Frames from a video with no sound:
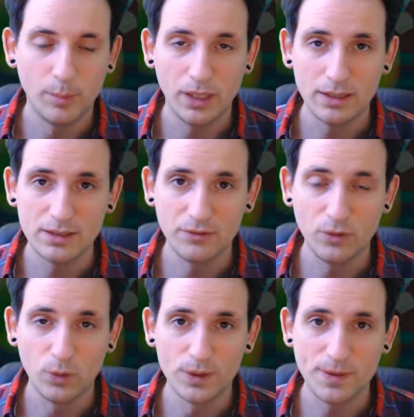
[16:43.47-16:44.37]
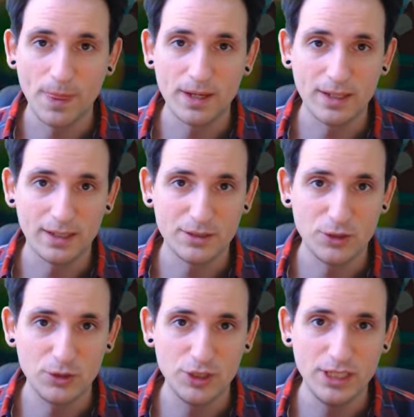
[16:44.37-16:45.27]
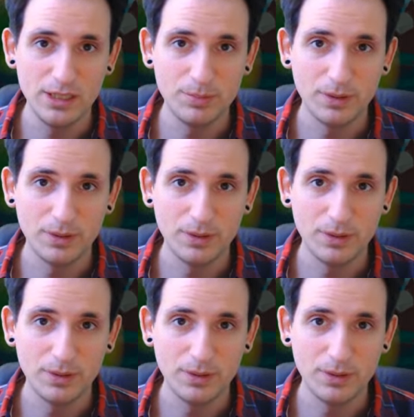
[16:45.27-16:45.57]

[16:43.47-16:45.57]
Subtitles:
Plus, of course, the card is cheap.